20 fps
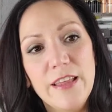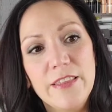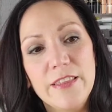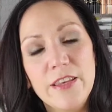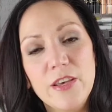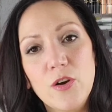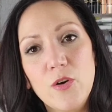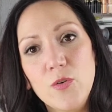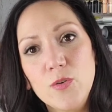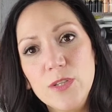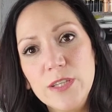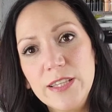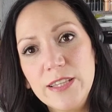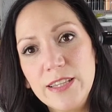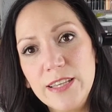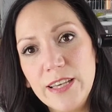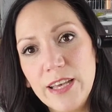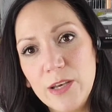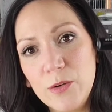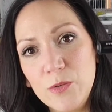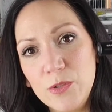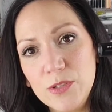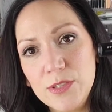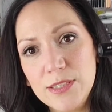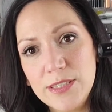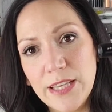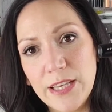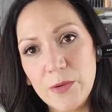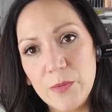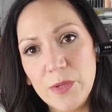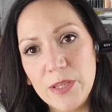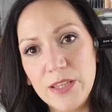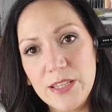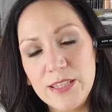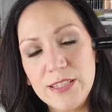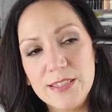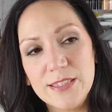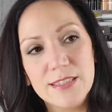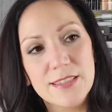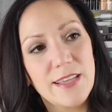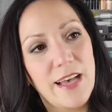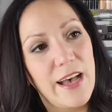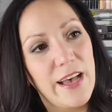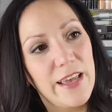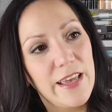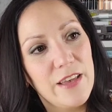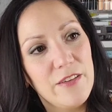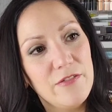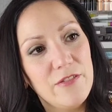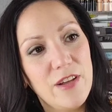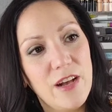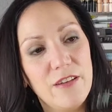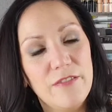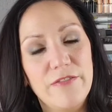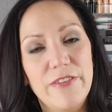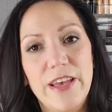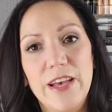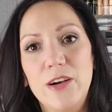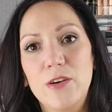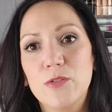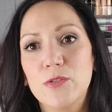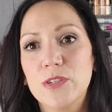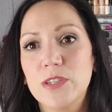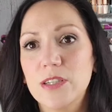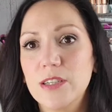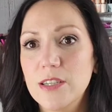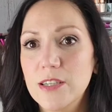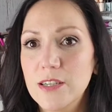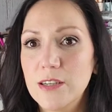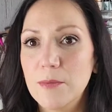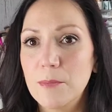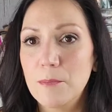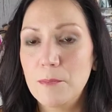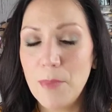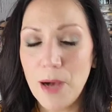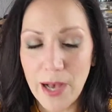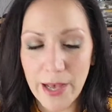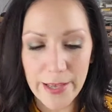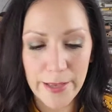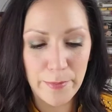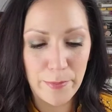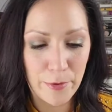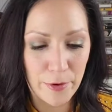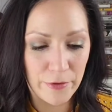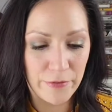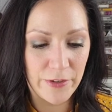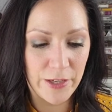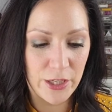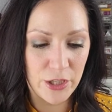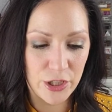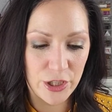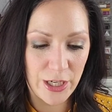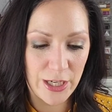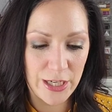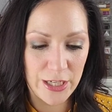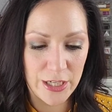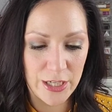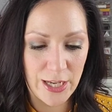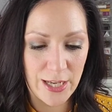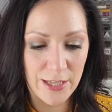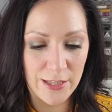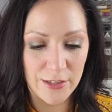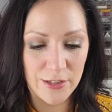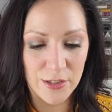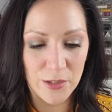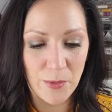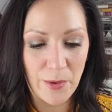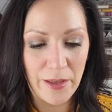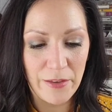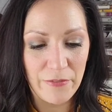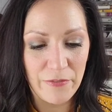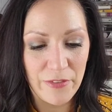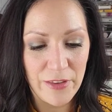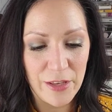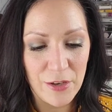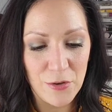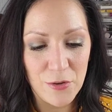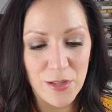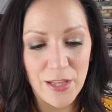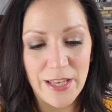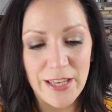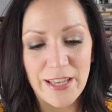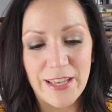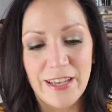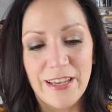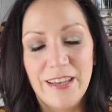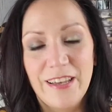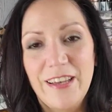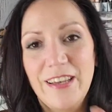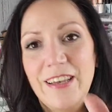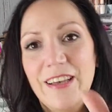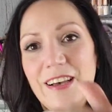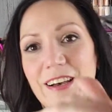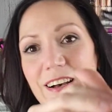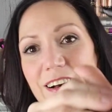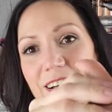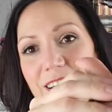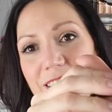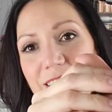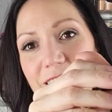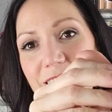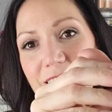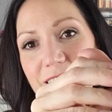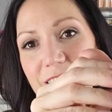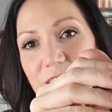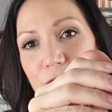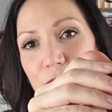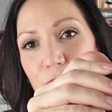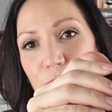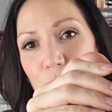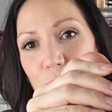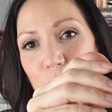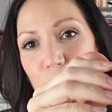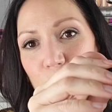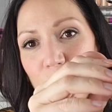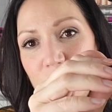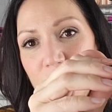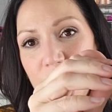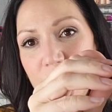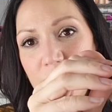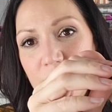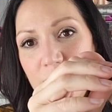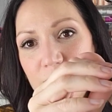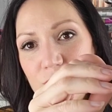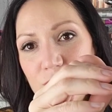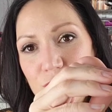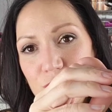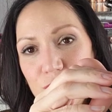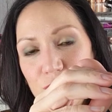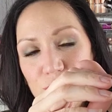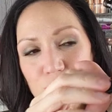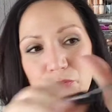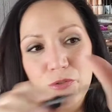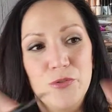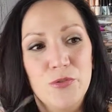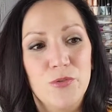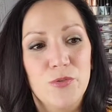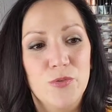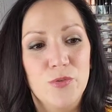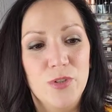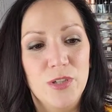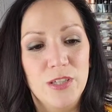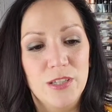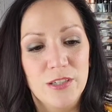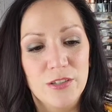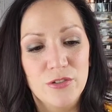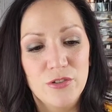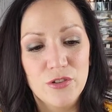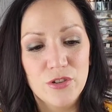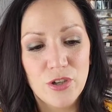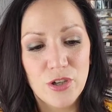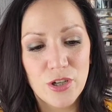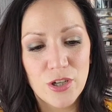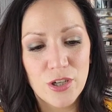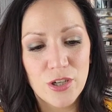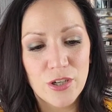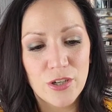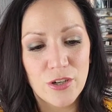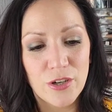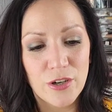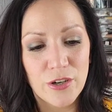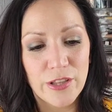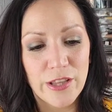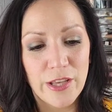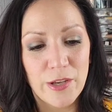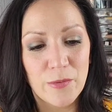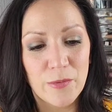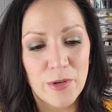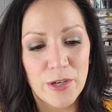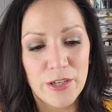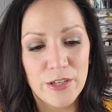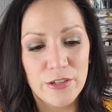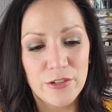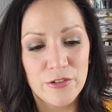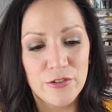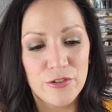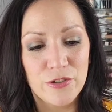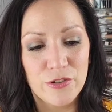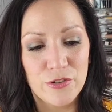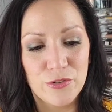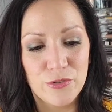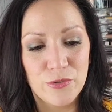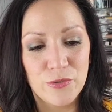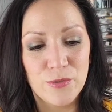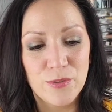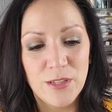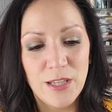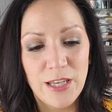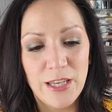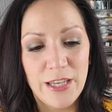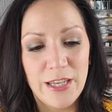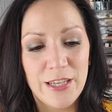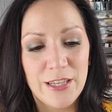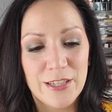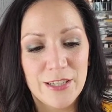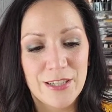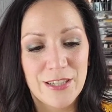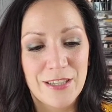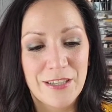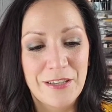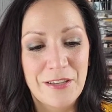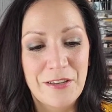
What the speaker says: The only thing I will say with these is I have not found my perfect shade yet. So I feel like they either run too dark or they run too light